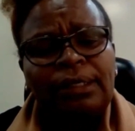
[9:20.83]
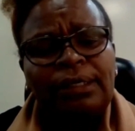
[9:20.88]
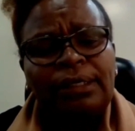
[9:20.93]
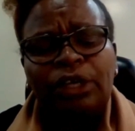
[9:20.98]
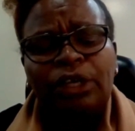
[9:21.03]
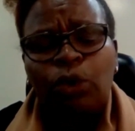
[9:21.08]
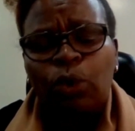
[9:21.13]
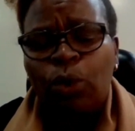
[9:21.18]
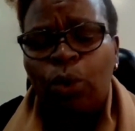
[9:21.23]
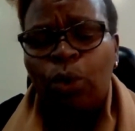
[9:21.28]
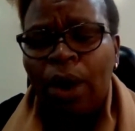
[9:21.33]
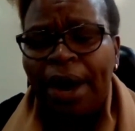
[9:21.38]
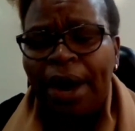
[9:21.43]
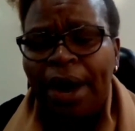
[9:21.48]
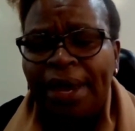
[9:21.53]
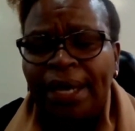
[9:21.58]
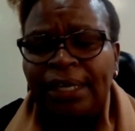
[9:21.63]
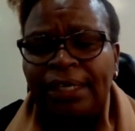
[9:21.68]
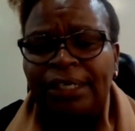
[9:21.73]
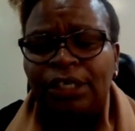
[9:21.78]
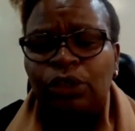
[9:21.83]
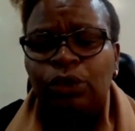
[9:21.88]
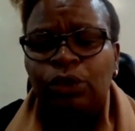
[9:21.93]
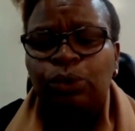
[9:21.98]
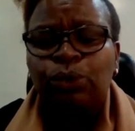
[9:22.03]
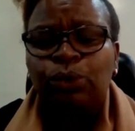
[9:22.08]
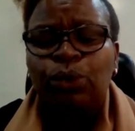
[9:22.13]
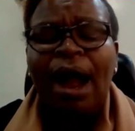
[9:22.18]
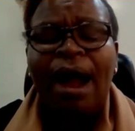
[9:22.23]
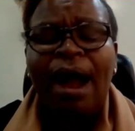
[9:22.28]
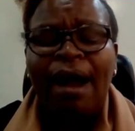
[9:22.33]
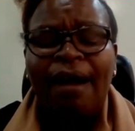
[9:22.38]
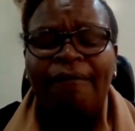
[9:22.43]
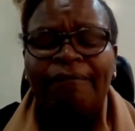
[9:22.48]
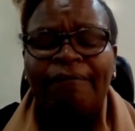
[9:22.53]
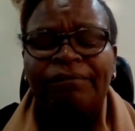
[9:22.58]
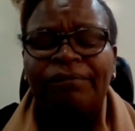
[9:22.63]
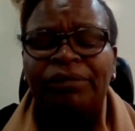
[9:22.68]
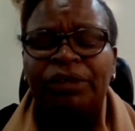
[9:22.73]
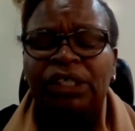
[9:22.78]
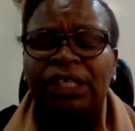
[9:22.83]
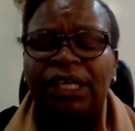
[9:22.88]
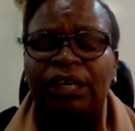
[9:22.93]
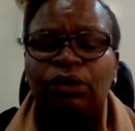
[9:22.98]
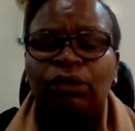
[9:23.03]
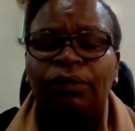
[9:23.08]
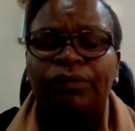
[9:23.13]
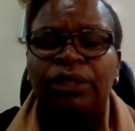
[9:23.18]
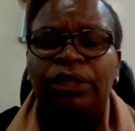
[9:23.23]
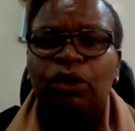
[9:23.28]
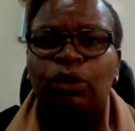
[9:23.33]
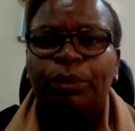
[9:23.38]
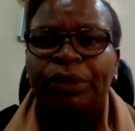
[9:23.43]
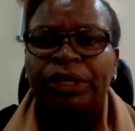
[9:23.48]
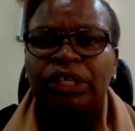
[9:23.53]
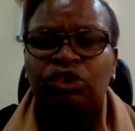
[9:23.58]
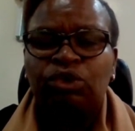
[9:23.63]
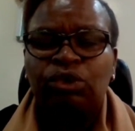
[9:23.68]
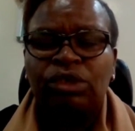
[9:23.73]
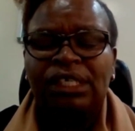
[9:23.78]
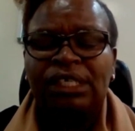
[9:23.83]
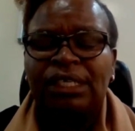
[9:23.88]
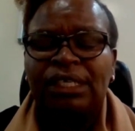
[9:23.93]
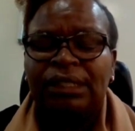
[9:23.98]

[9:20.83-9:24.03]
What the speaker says: required to have this kind of documentations,